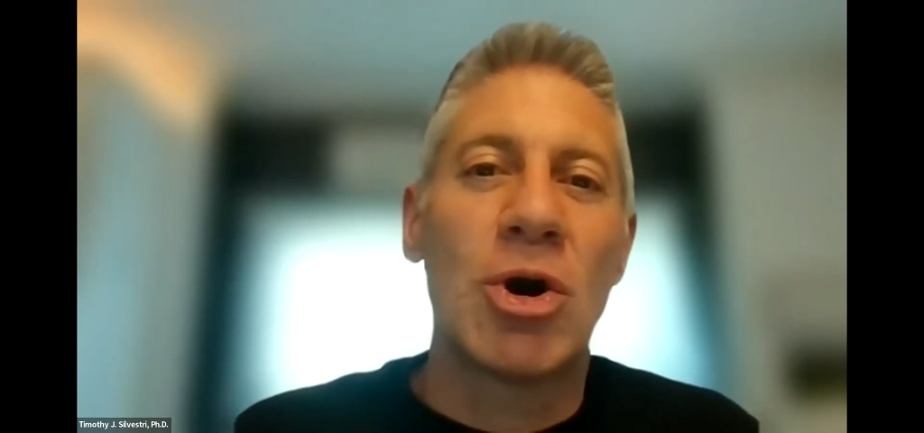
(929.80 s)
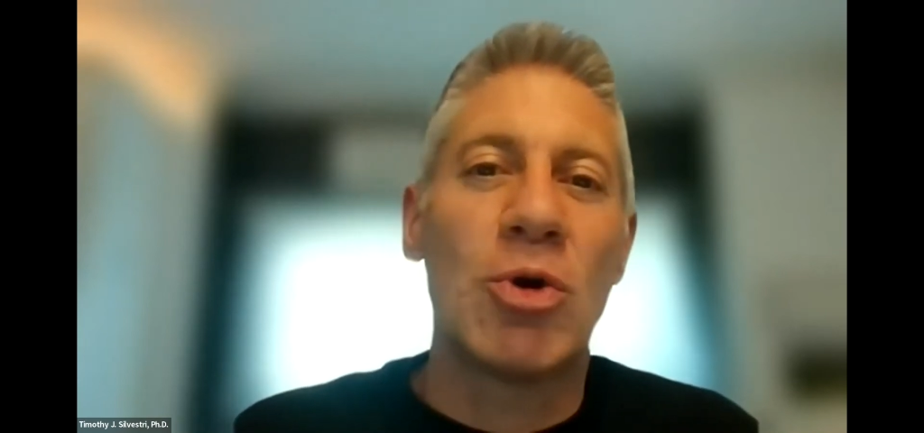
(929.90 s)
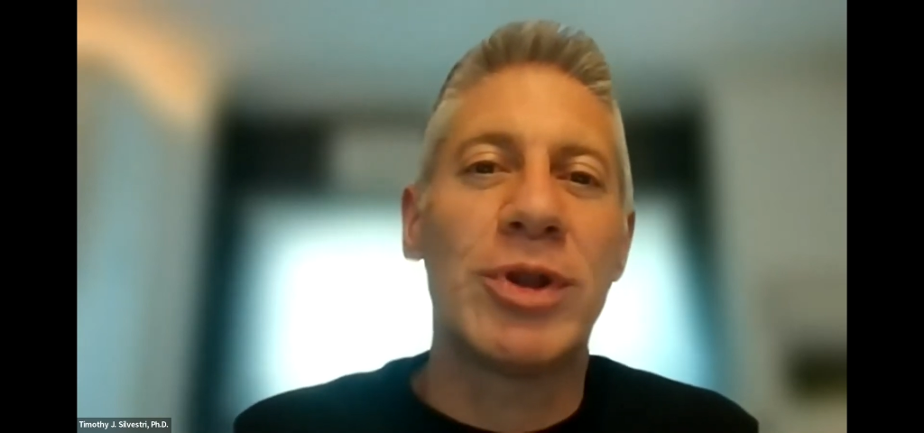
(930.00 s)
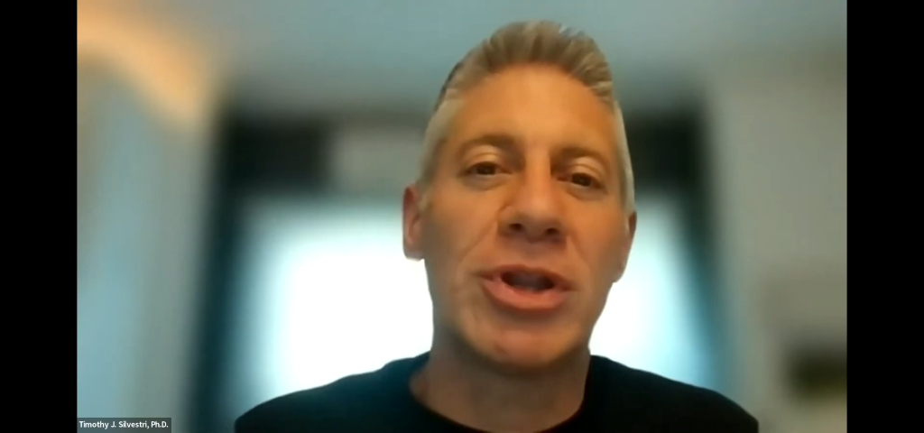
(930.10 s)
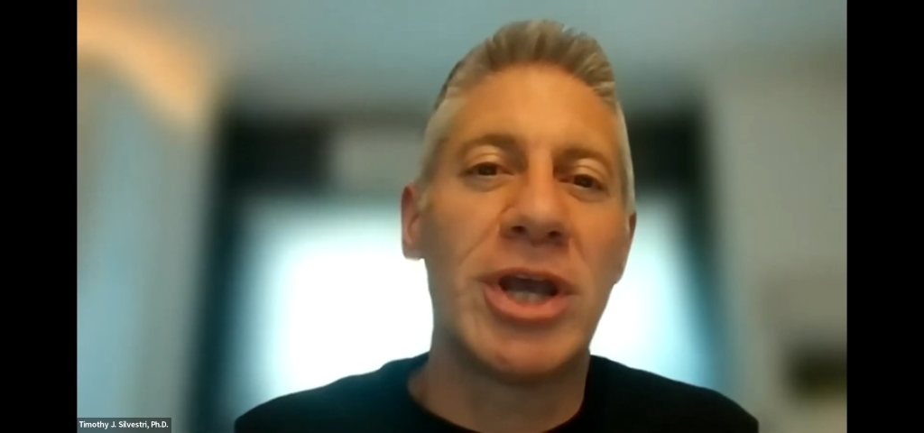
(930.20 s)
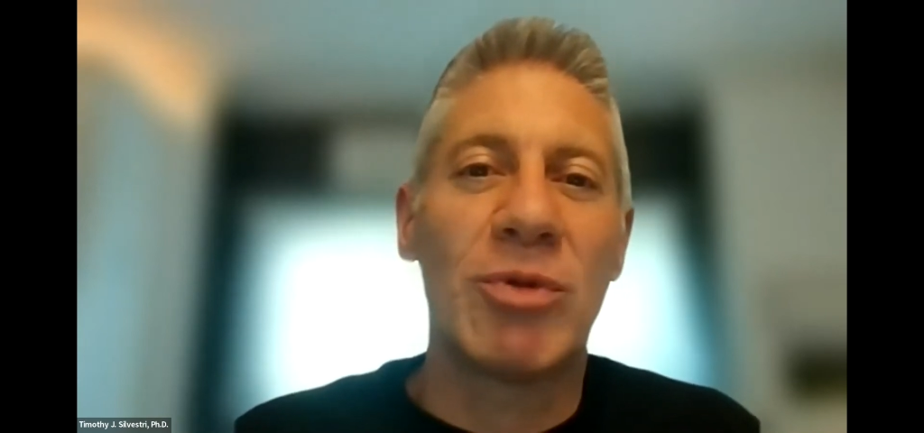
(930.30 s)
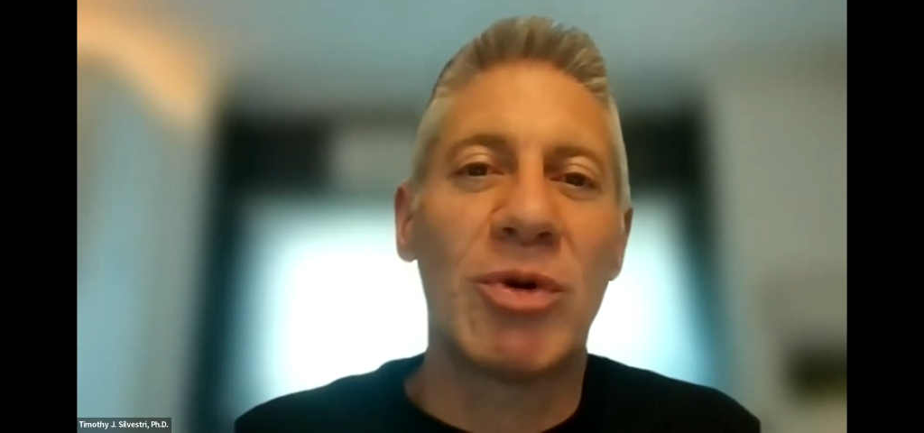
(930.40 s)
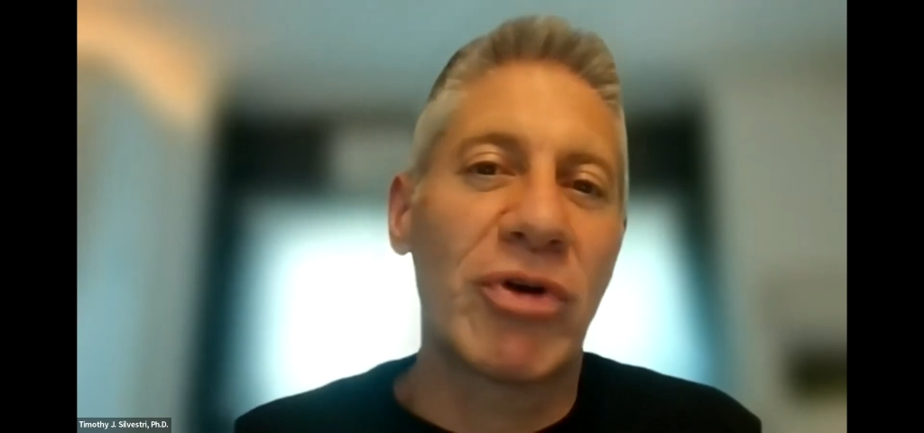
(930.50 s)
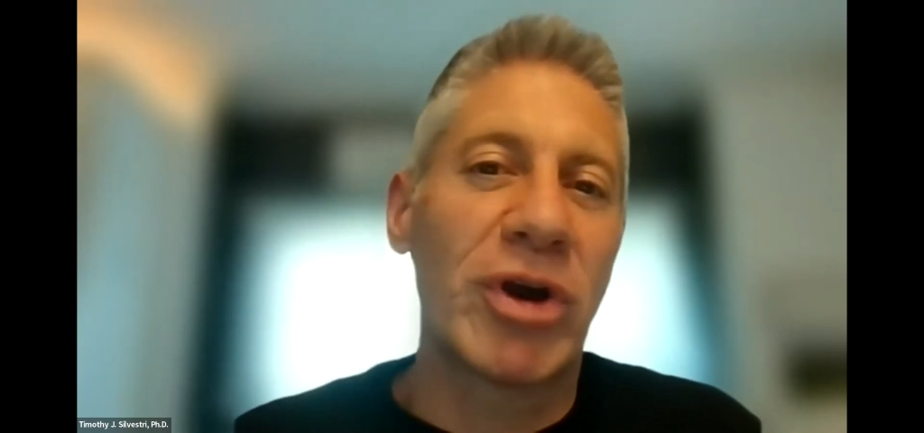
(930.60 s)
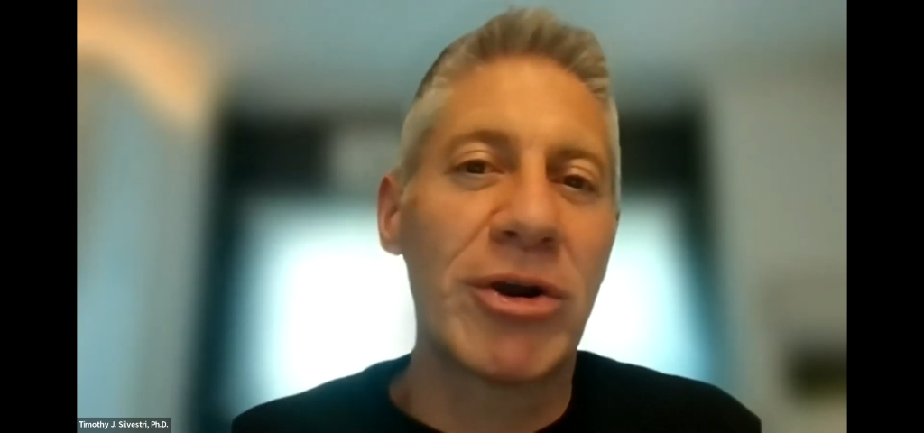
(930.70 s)
always name a
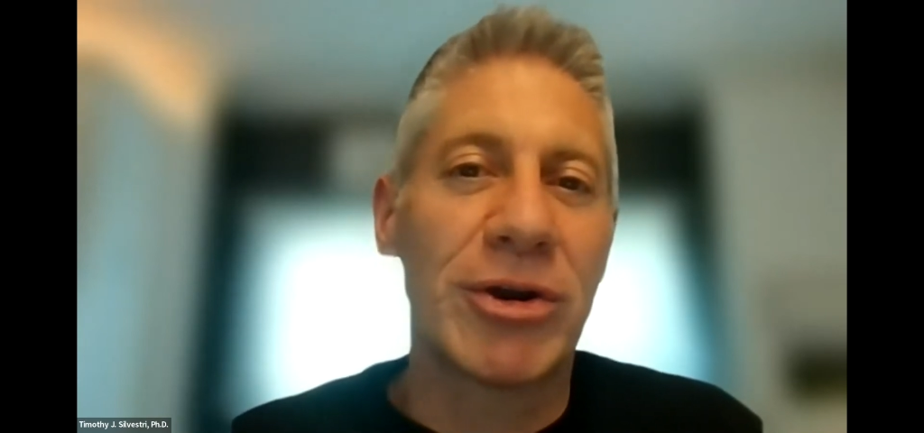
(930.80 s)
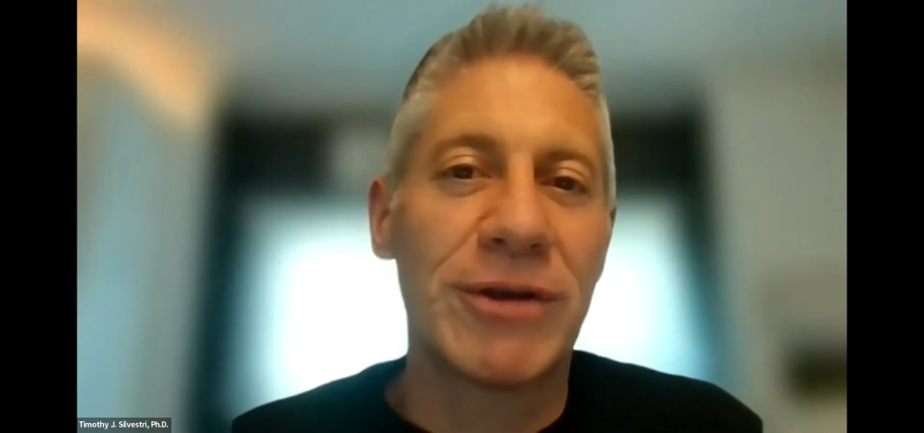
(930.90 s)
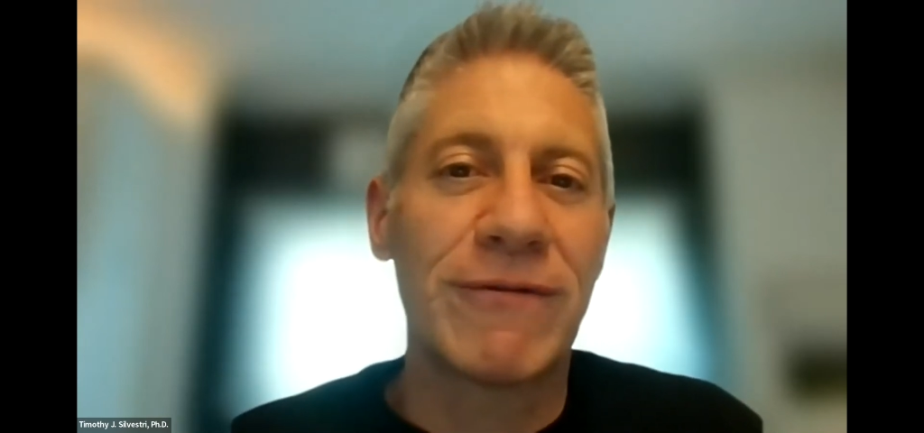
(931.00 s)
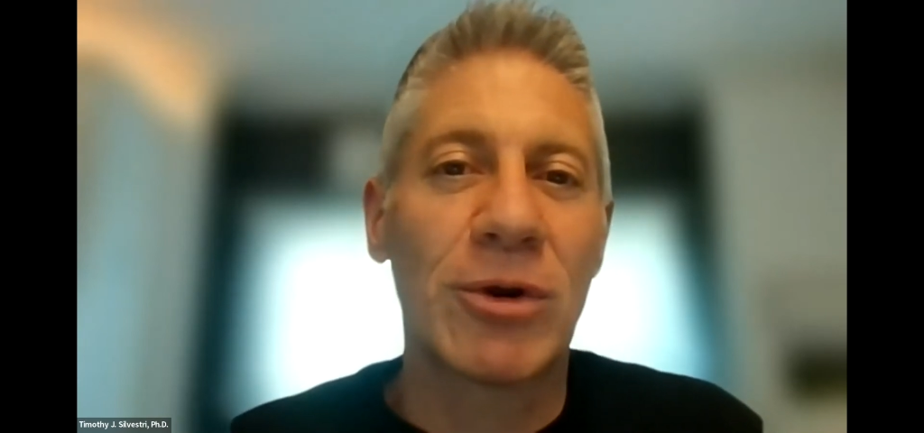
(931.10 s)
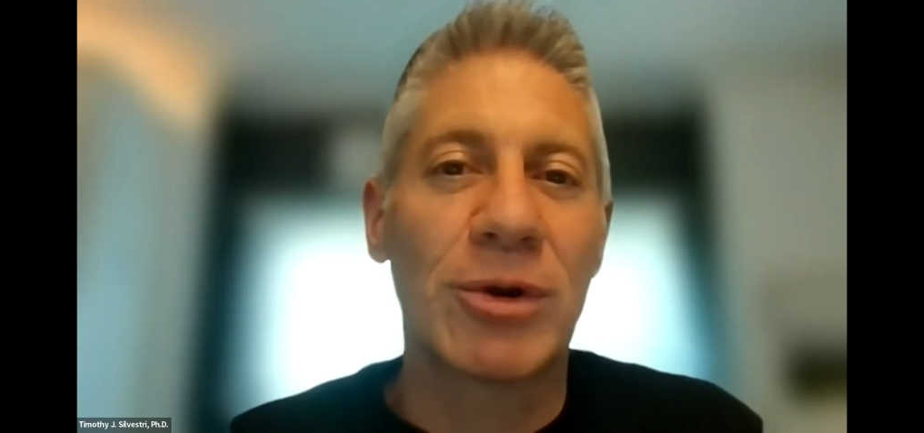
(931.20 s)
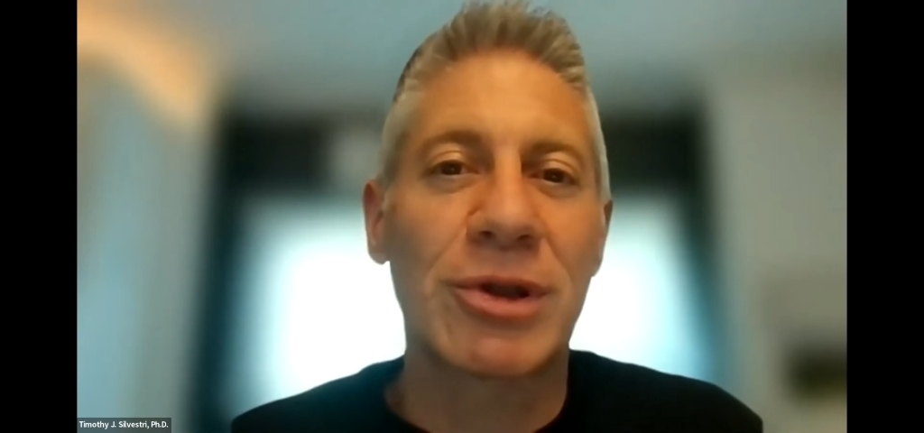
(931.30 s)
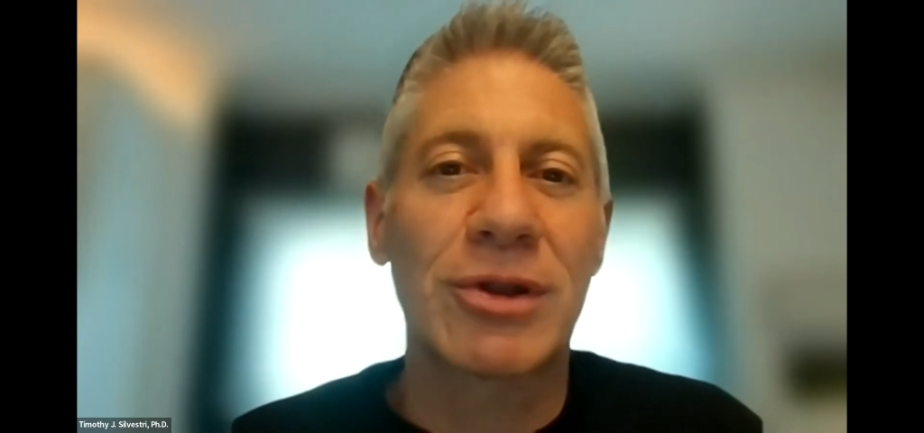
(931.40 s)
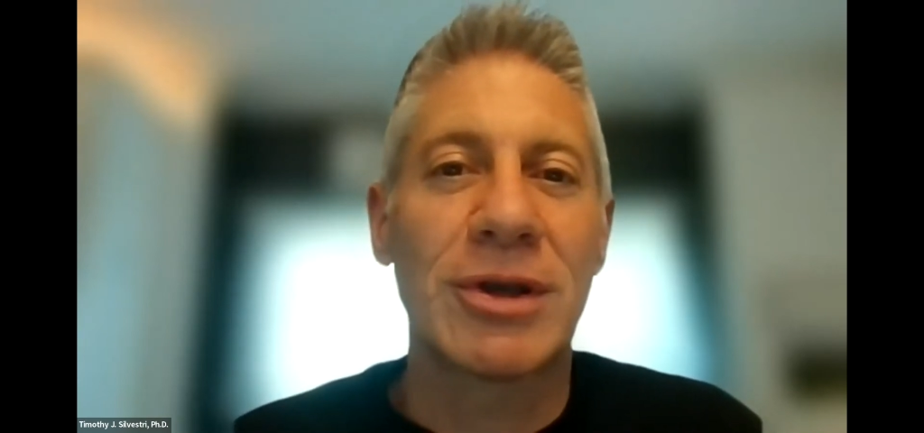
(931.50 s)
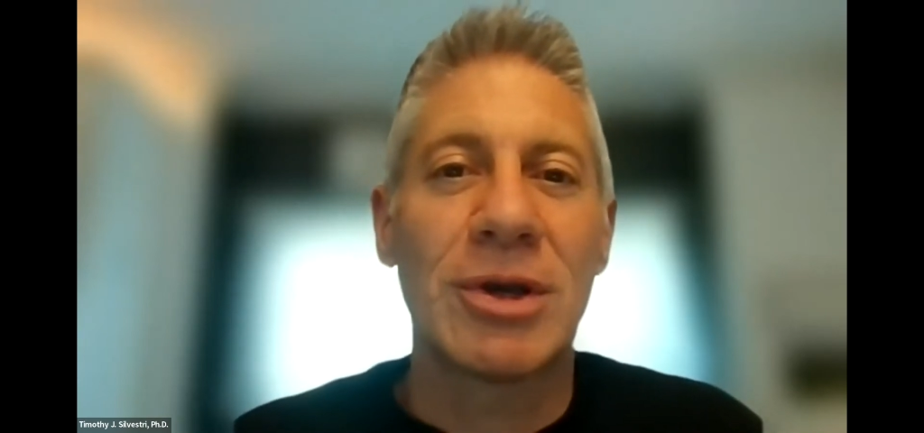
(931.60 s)
priority first.